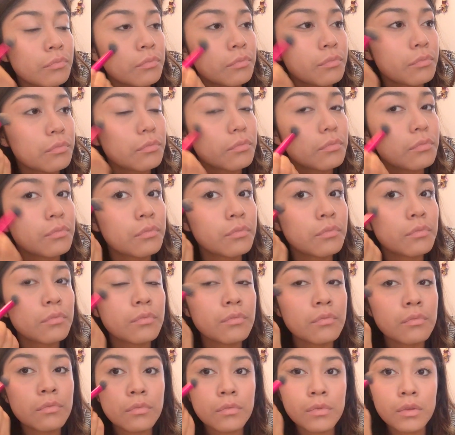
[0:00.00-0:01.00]

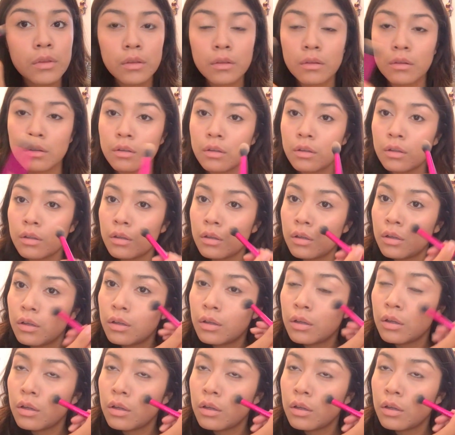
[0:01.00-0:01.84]
No one is speaking in this clip.